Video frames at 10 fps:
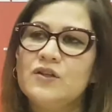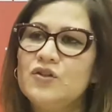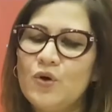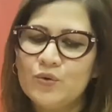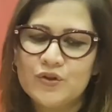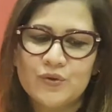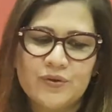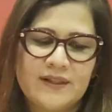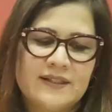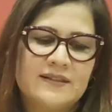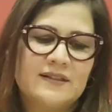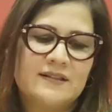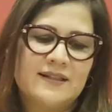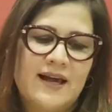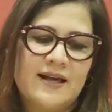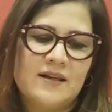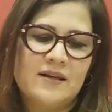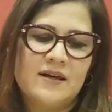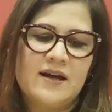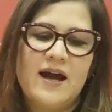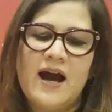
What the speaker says: No toothless gazelle,